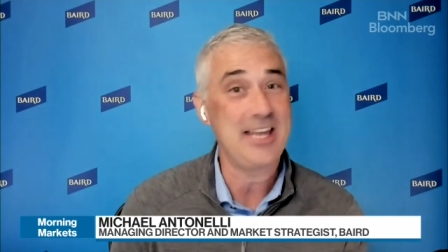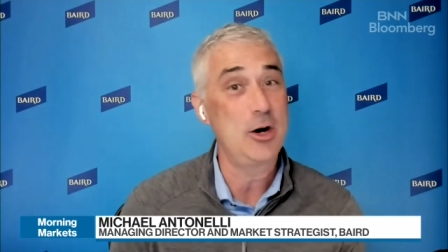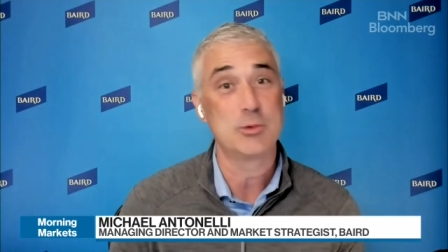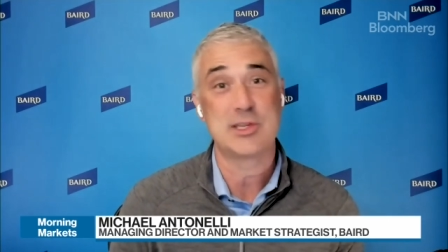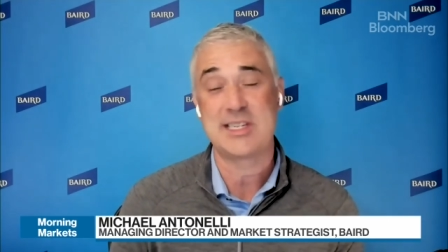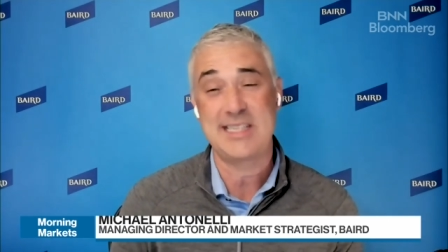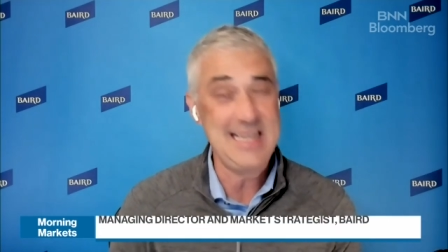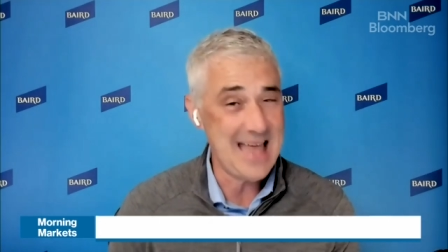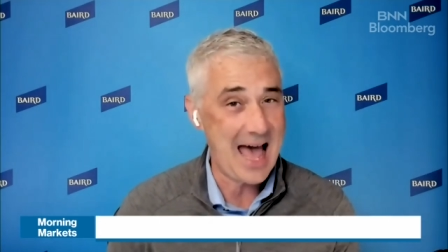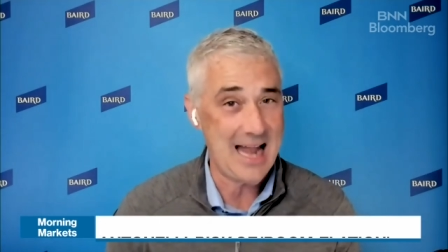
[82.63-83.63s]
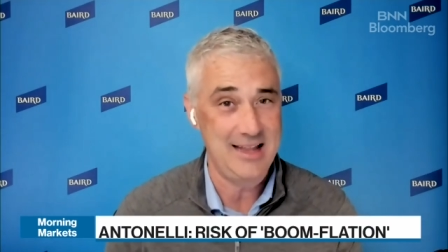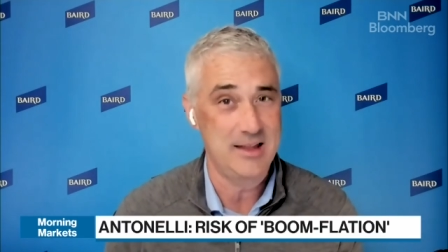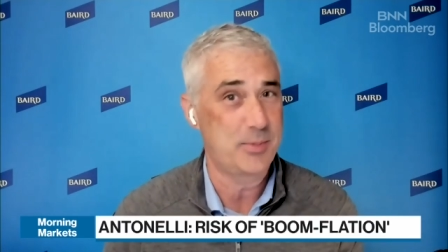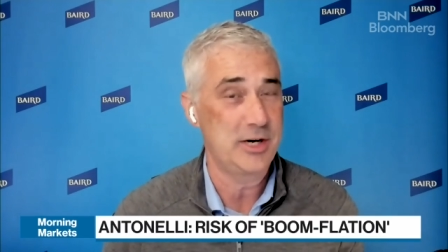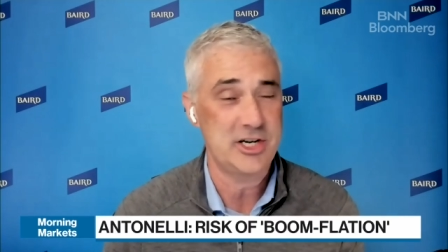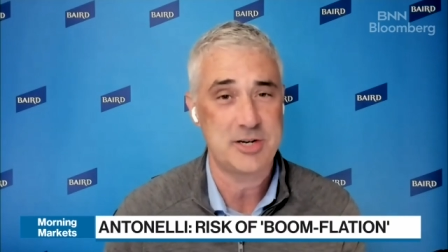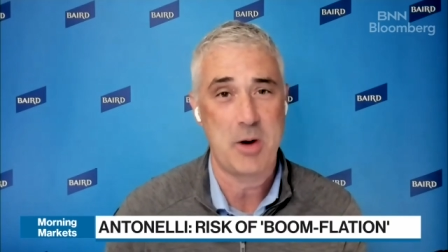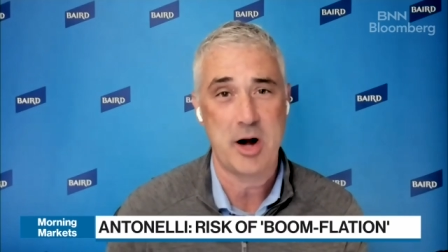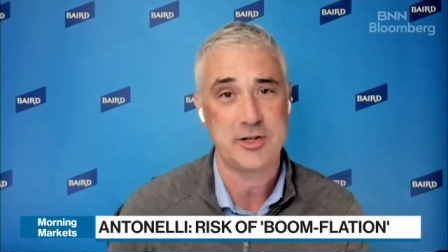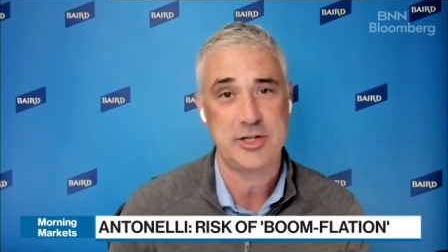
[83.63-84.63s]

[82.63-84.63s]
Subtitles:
You don't see that in the prediction markets.